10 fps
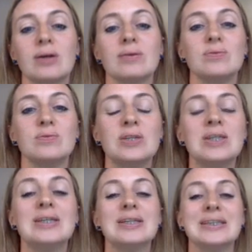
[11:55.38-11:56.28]

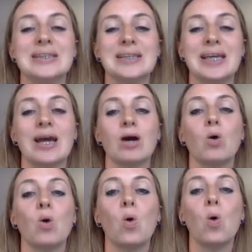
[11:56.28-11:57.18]
Video.
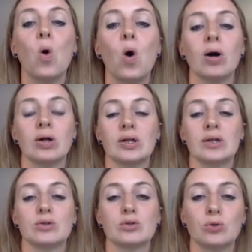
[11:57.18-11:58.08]

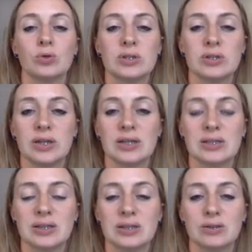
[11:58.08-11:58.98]
Sorry, the
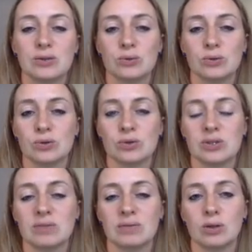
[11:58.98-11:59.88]
last letter you don't
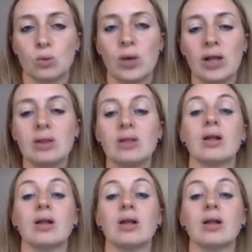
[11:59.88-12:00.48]
see very well,